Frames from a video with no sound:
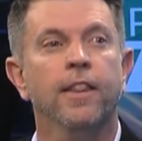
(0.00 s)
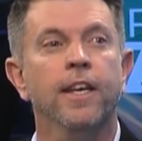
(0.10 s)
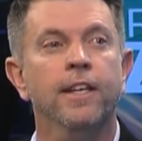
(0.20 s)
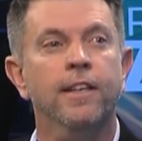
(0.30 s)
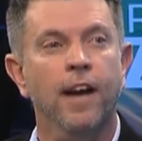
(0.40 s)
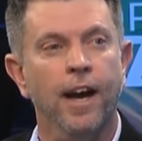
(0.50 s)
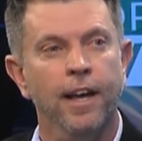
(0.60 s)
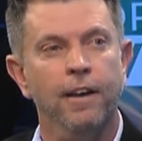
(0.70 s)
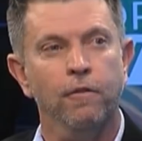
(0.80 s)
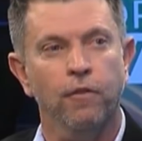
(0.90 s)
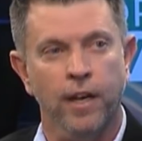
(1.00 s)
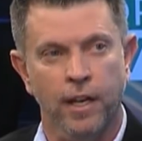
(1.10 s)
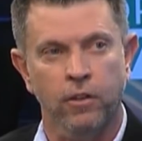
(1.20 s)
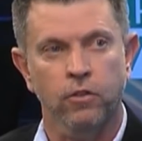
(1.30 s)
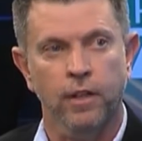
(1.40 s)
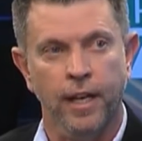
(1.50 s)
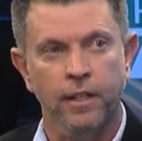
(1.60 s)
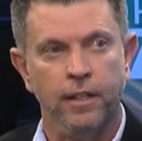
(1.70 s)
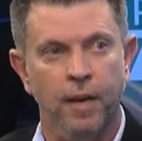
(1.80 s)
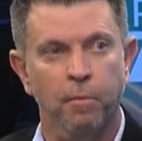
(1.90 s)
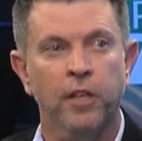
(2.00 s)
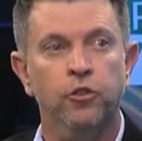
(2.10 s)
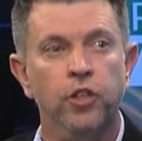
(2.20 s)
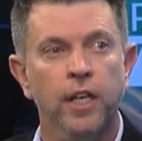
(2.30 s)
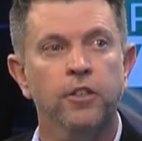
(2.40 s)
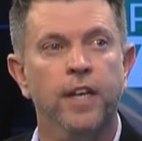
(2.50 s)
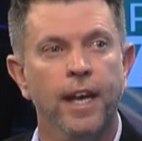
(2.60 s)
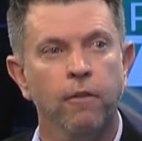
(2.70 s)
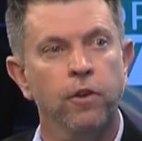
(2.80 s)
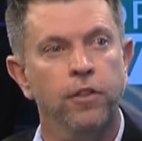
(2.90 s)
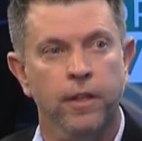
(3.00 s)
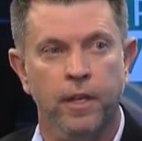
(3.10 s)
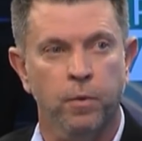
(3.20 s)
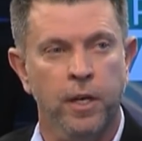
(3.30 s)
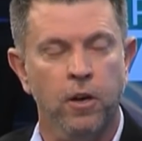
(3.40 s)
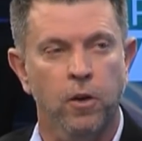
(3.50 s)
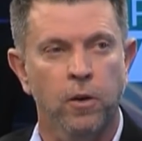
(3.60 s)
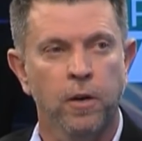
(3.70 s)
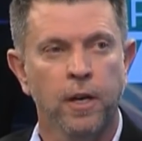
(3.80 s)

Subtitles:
the entire financial landscape and change everything that we know.